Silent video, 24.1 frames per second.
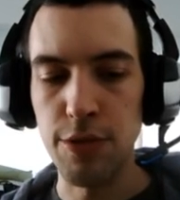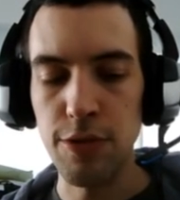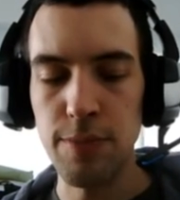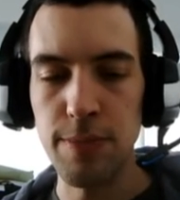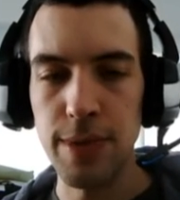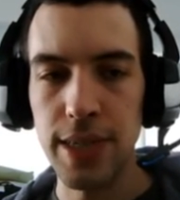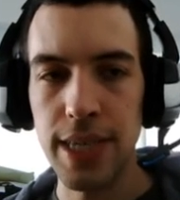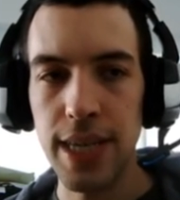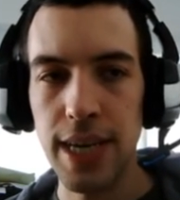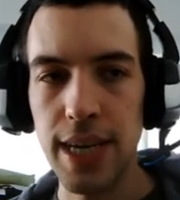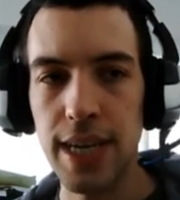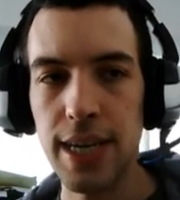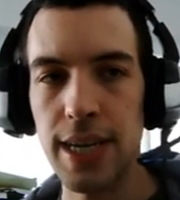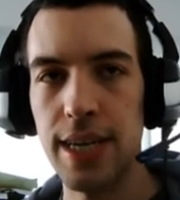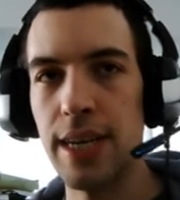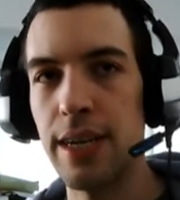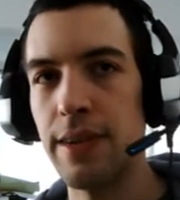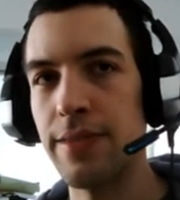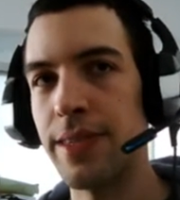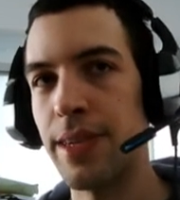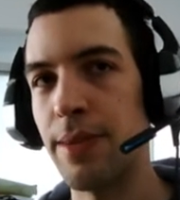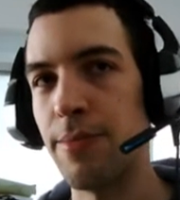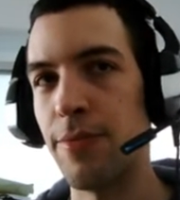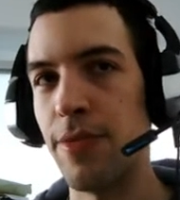data and I have
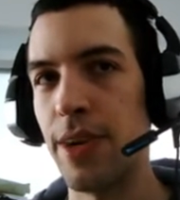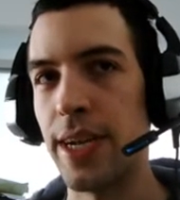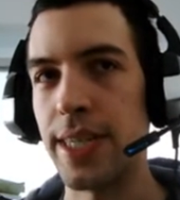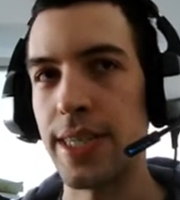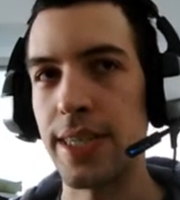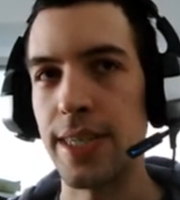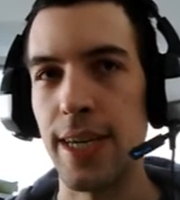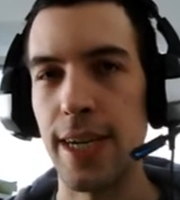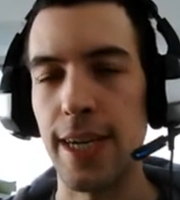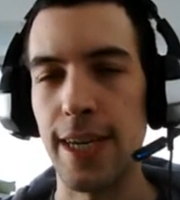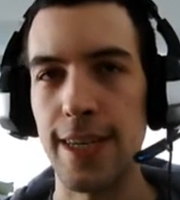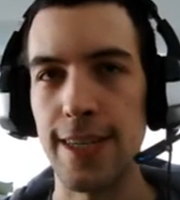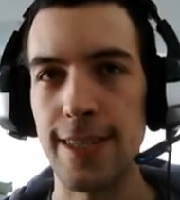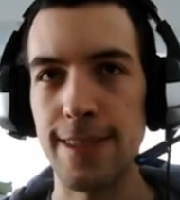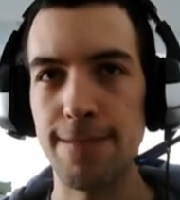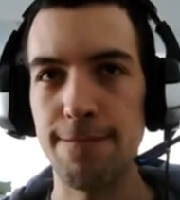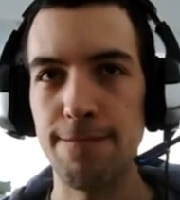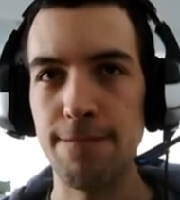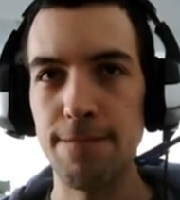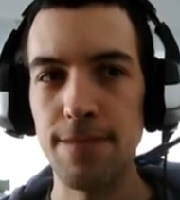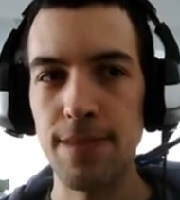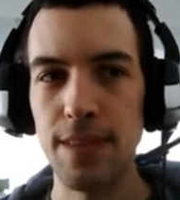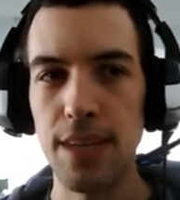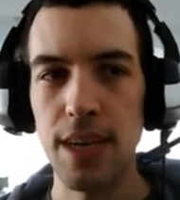some rest data,
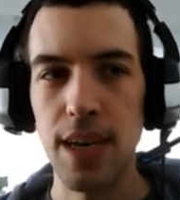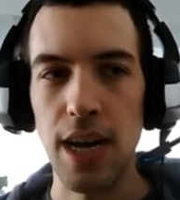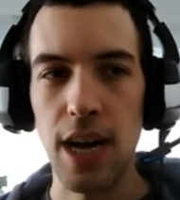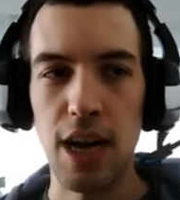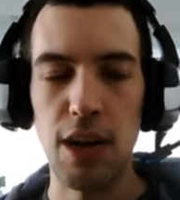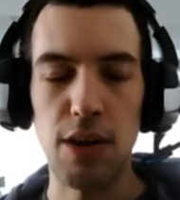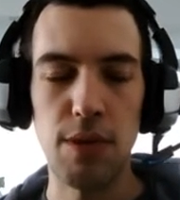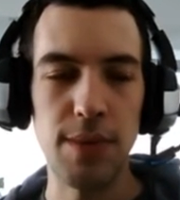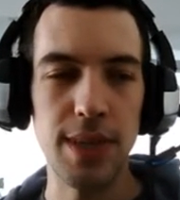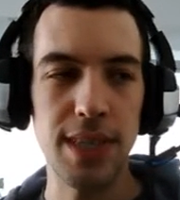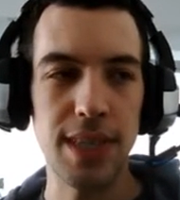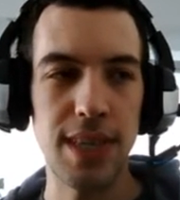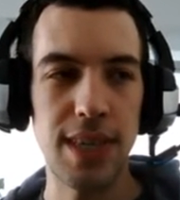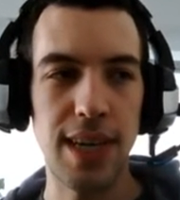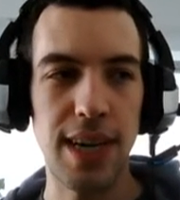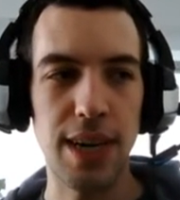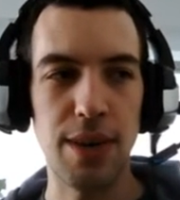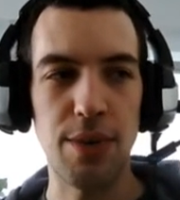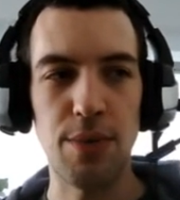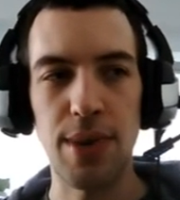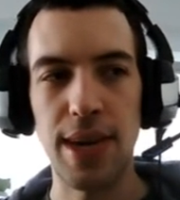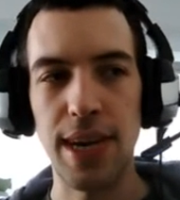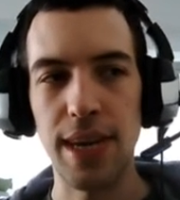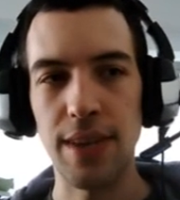I always like
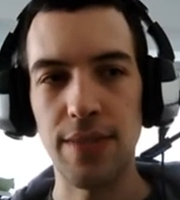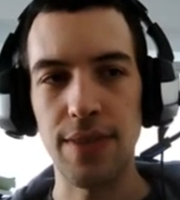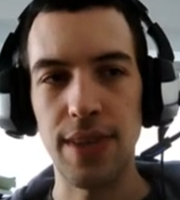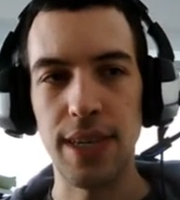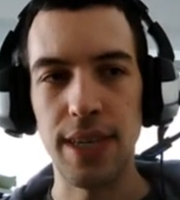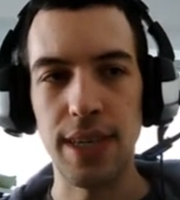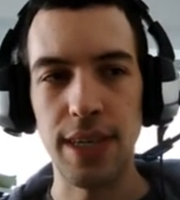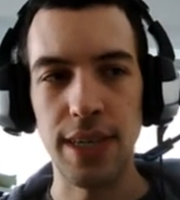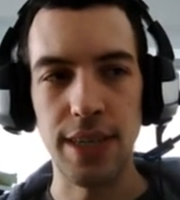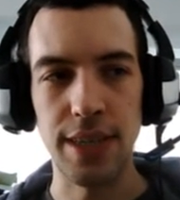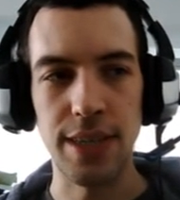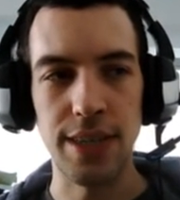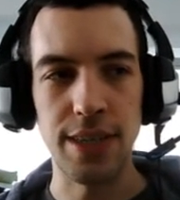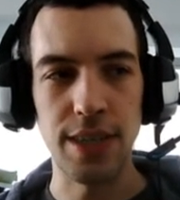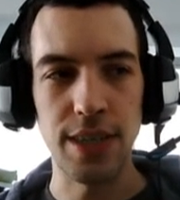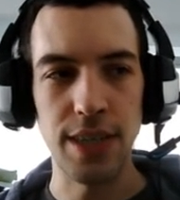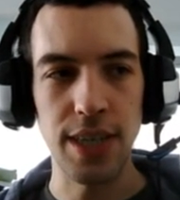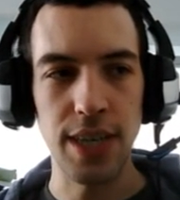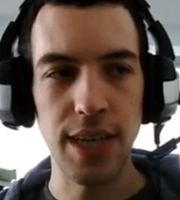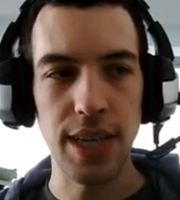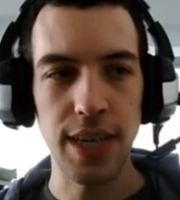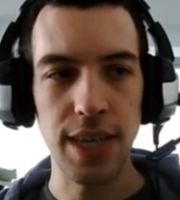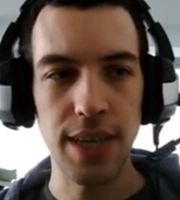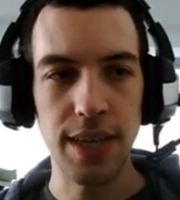running that EEG
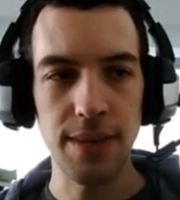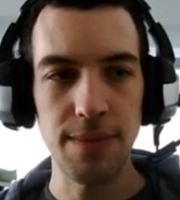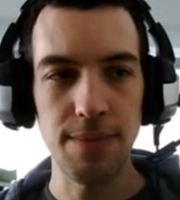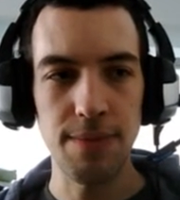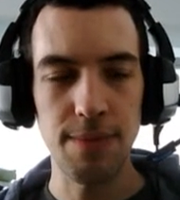data